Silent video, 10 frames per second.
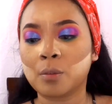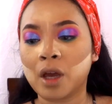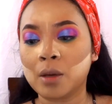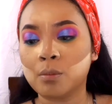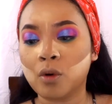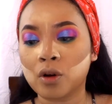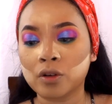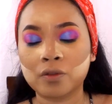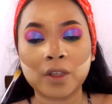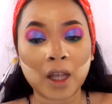my
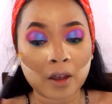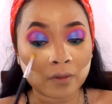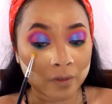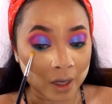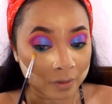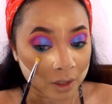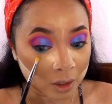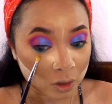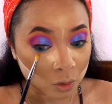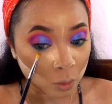Morphe
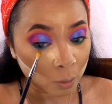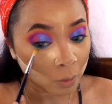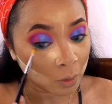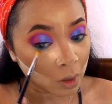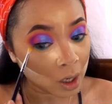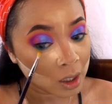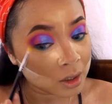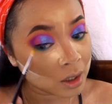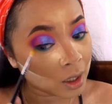M562 brush,